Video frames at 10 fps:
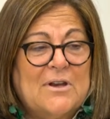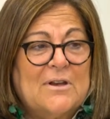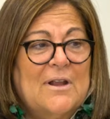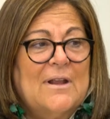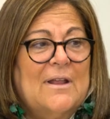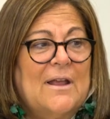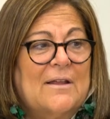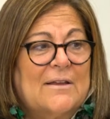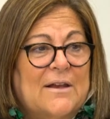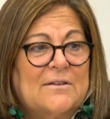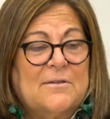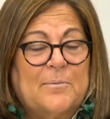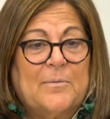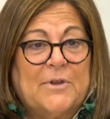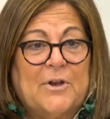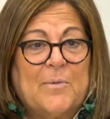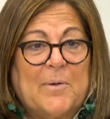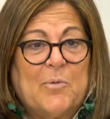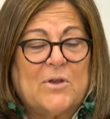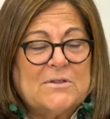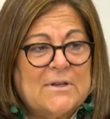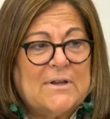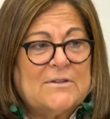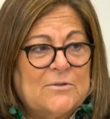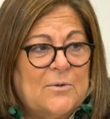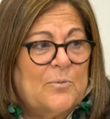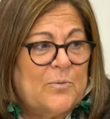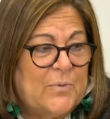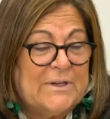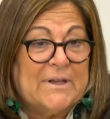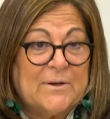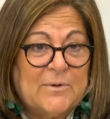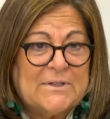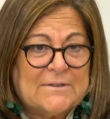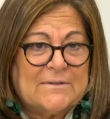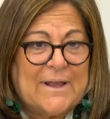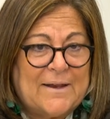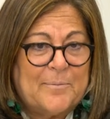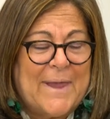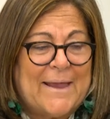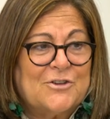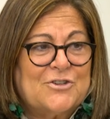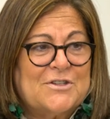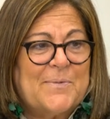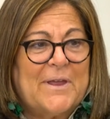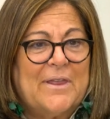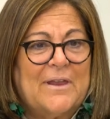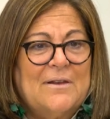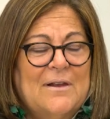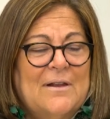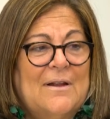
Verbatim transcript: And I'll get it to, you know, my boss. And we did. We had packages by then.